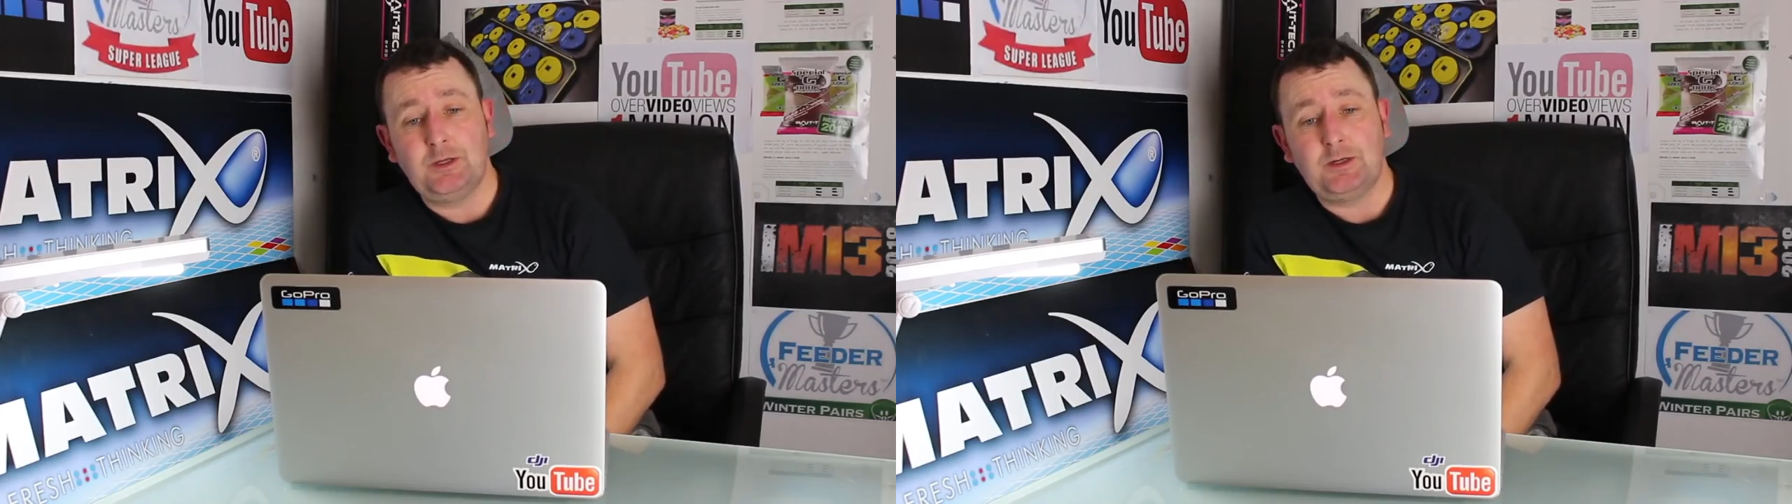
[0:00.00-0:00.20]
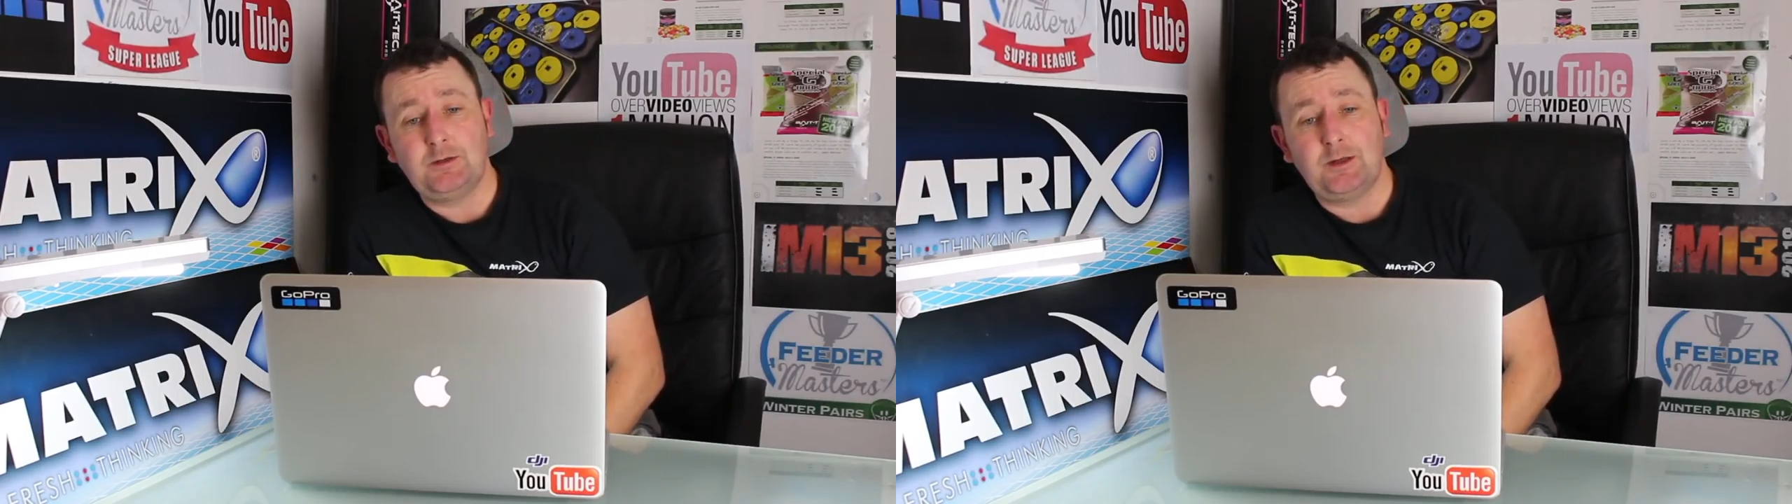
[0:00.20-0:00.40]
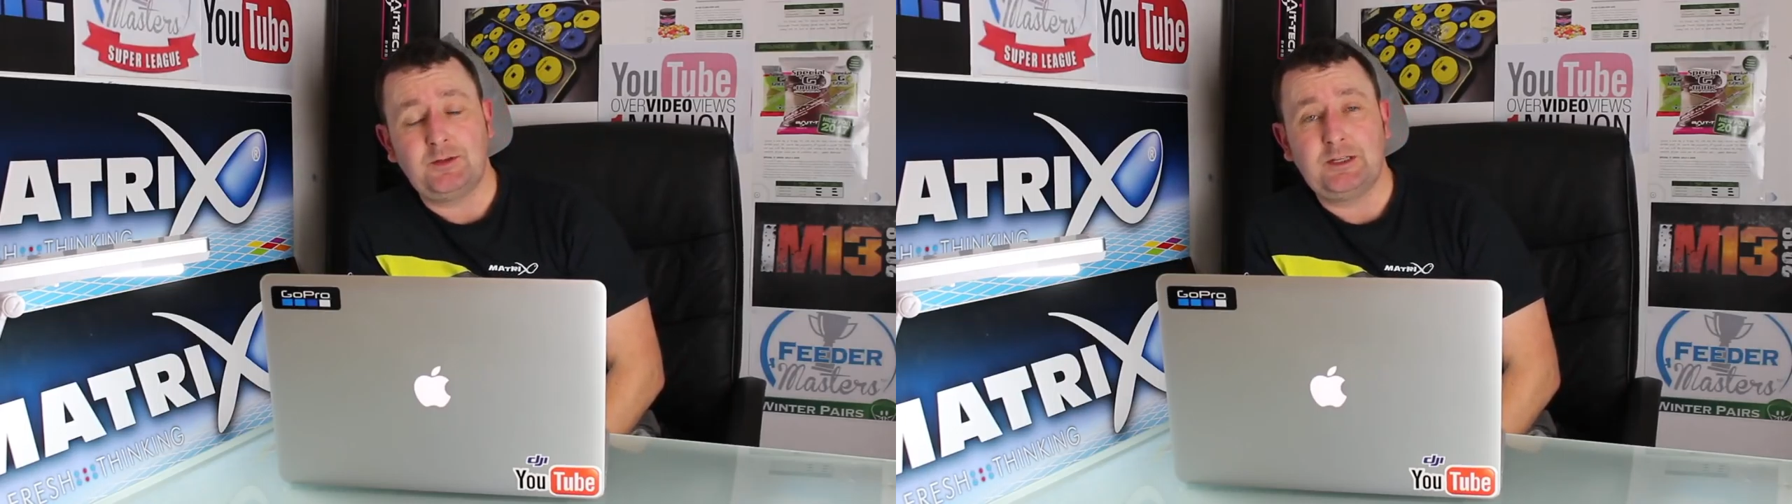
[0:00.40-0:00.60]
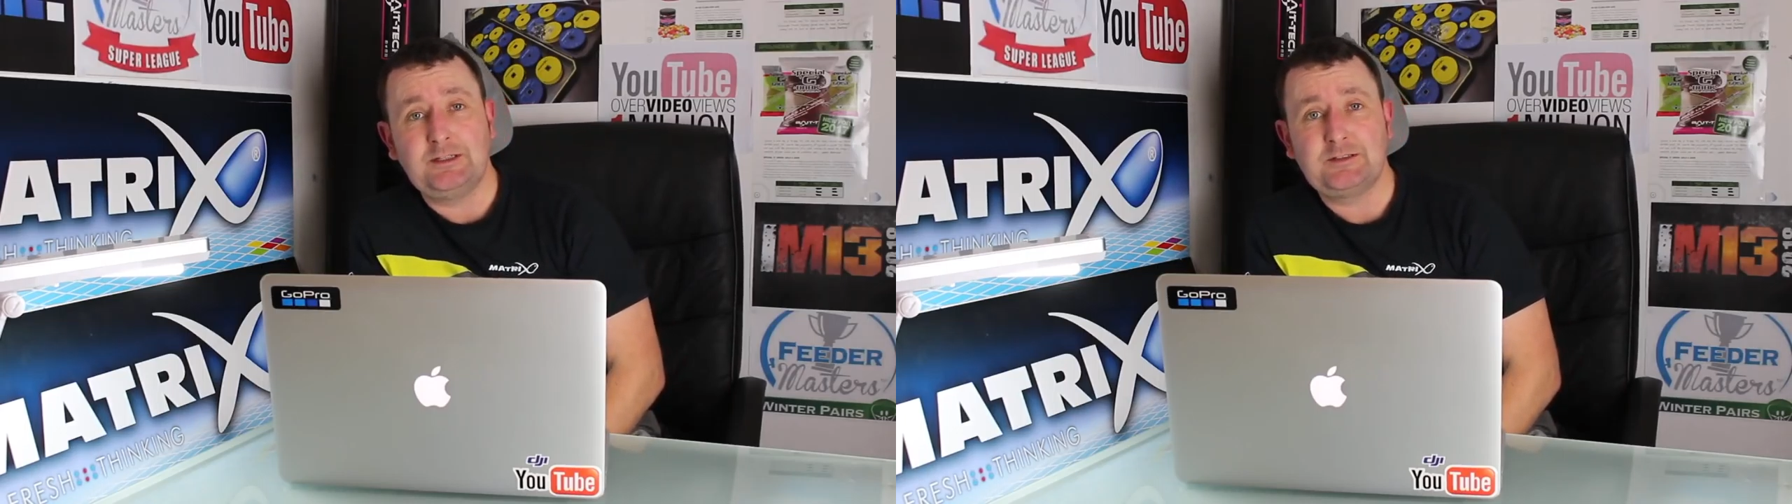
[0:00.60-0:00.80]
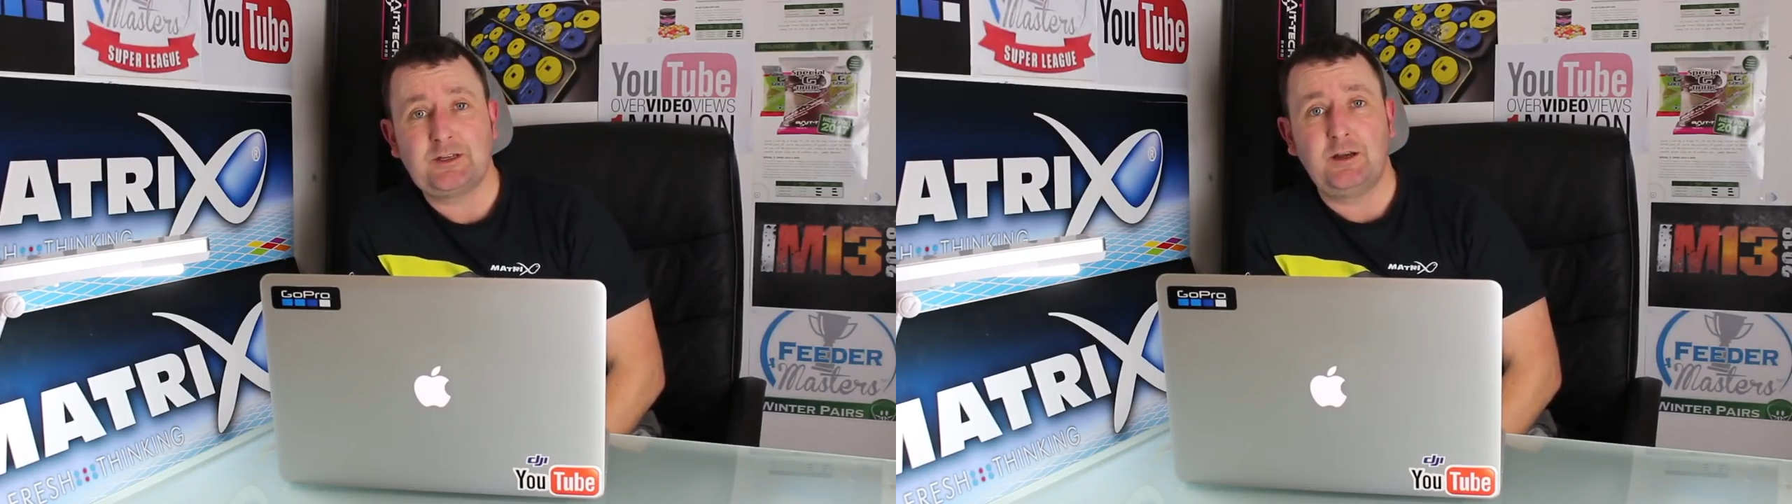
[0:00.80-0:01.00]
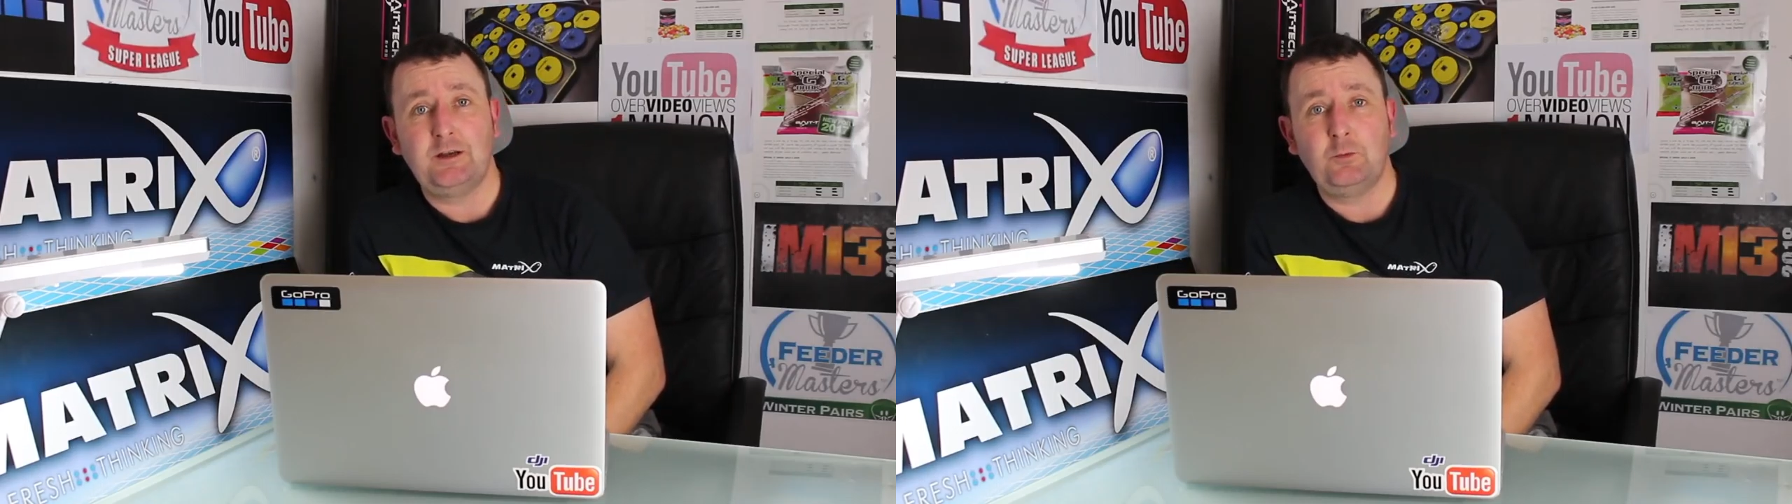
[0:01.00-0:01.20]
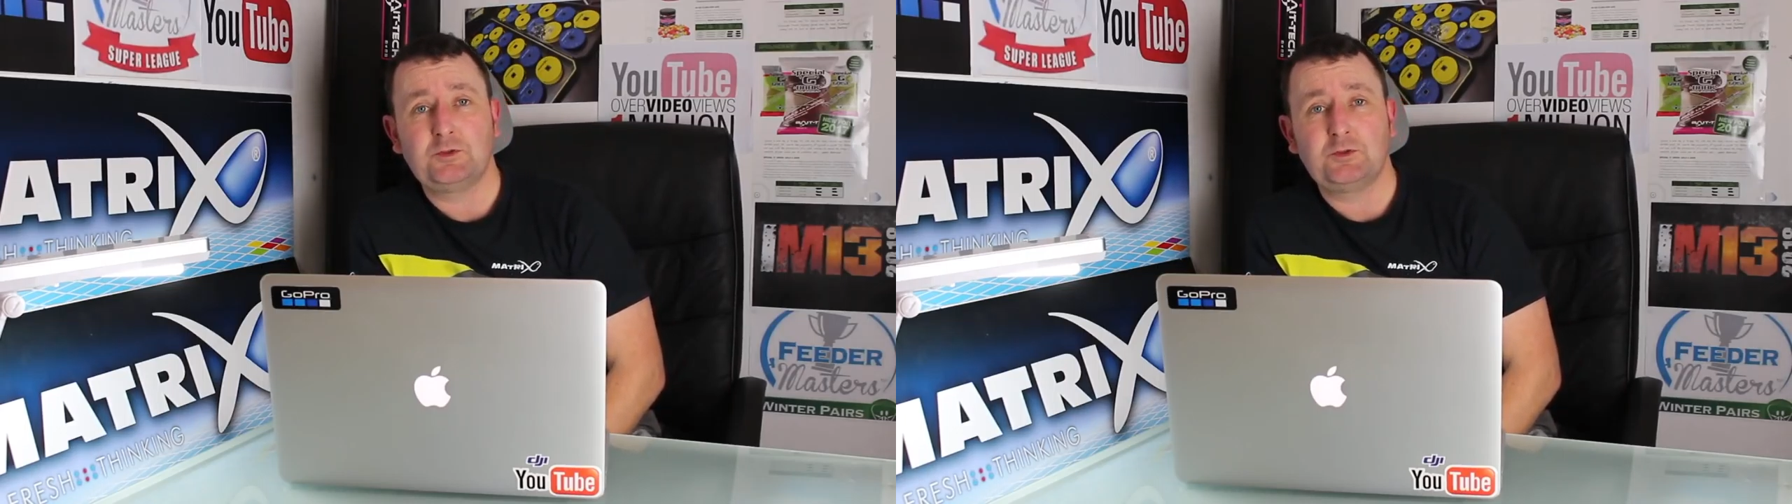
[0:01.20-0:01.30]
I think he decided it